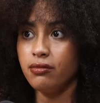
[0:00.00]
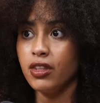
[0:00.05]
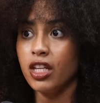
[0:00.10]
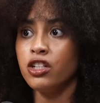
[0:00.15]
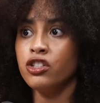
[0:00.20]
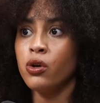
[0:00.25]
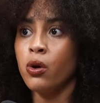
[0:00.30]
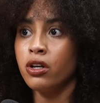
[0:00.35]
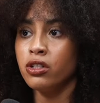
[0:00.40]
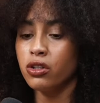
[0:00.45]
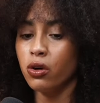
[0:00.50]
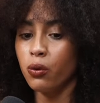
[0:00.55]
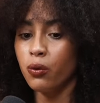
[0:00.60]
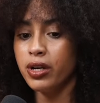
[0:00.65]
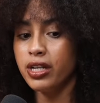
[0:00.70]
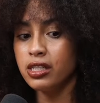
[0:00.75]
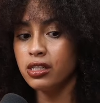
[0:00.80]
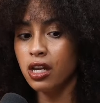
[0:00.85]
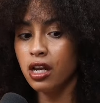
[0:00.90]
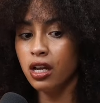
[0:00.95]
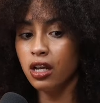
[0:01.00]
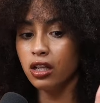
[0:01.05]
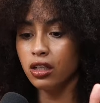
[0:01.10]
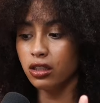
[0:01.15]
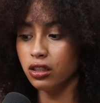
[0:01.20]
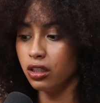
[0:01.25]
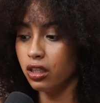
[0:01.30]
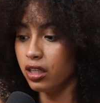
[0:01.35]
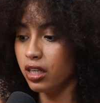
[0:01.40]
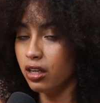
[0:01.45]
So I was always
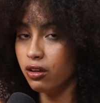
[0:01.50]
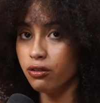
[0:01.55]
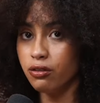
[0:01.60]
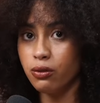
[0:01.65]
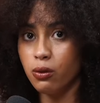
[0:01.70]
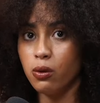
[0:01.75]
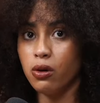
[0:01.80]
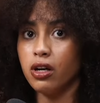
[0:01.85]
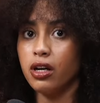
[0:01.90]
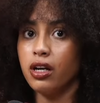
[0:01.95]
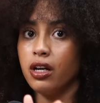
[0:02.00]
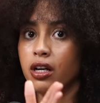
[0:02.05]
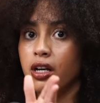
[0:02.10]
looking for